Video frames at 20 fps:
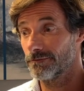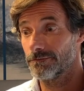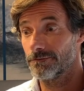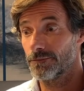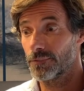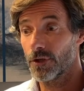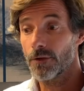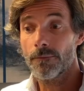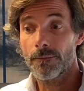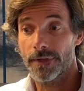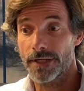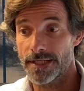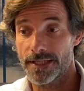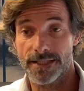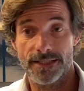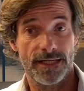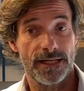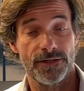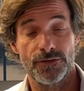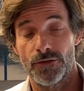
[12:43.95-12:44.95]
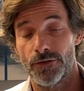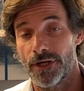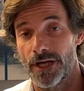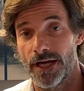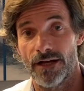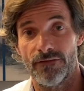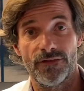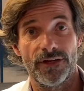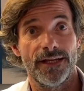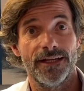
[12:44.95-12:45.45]
properties that you
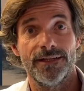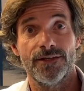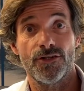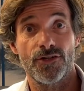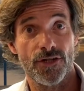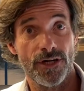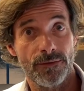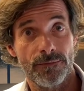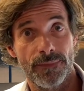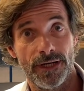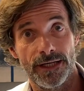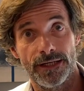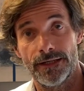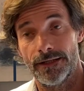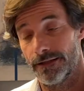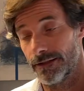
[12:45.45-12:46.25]
have in Germany,